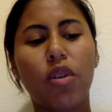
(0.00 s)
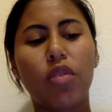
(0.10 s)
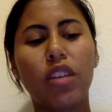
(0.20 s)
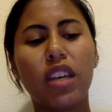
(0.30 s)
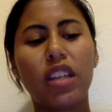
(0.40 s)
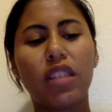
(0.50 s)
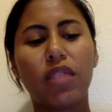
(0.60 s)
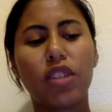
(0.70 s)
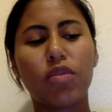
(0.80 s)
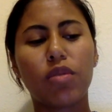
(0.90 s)
only
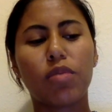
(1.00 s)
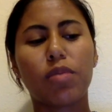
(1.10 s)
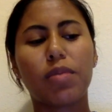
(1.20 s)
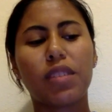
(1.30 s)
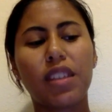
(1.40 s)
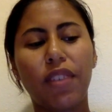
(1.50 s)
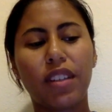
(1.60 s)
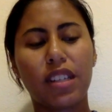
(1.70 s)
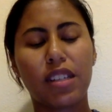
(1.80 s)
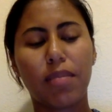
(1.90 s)
individuals with specific
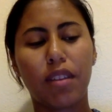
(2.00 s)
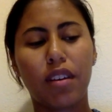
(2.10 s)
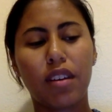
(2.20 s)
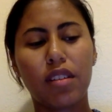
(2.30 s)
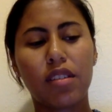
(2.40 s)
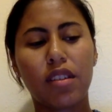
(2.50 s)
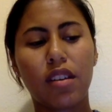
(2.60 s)
disabilities.